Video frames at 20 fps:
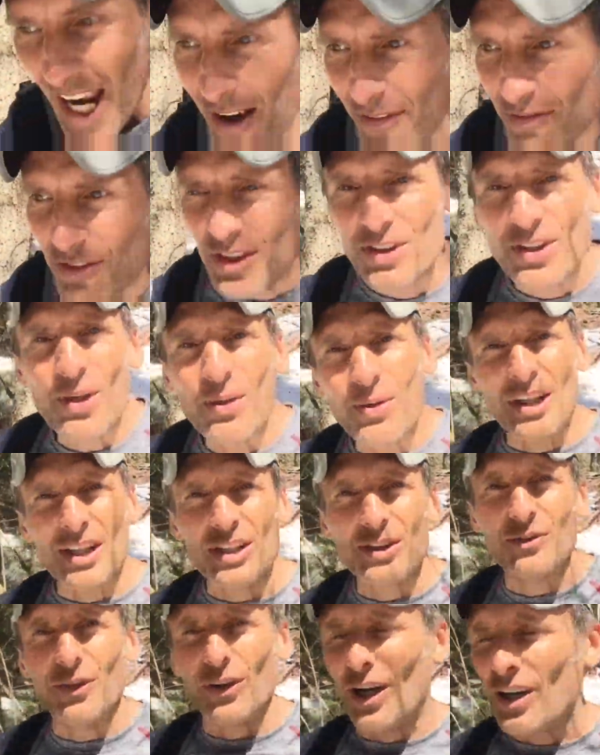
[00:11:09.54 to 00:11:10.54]
have to do
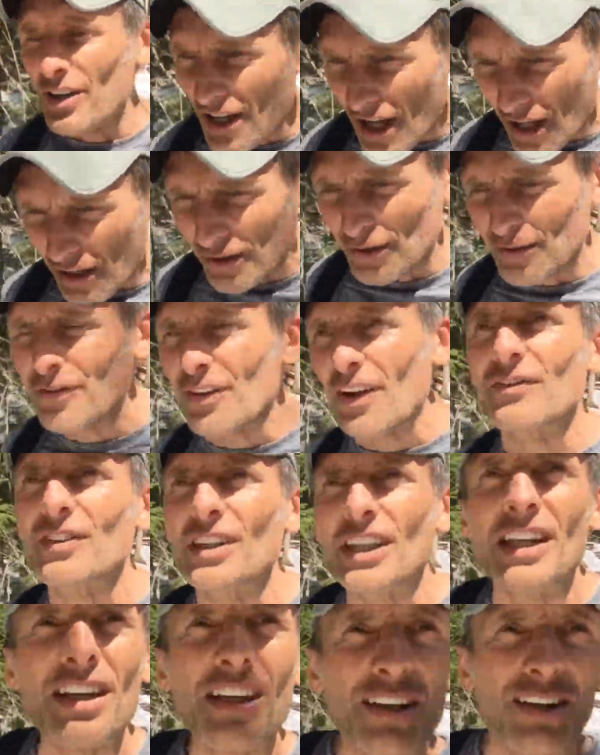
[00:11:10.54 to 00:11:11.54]
this for another
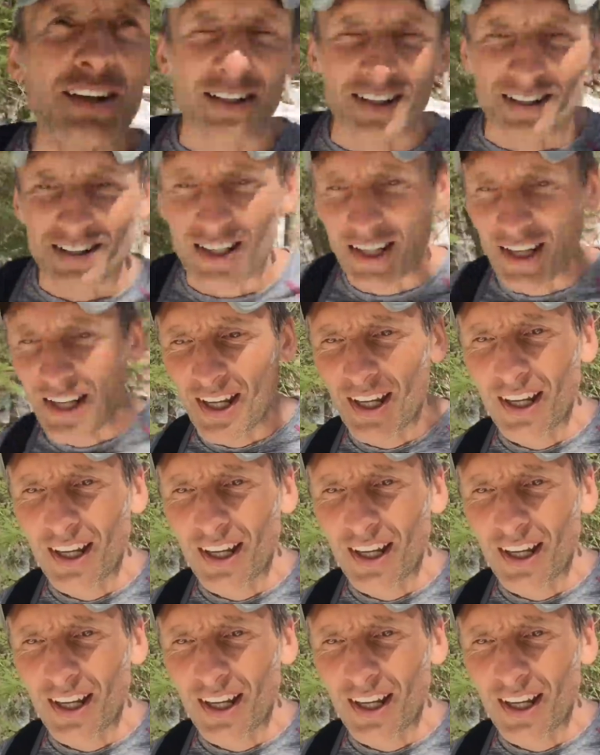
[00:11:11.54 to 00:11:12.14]
fifty years?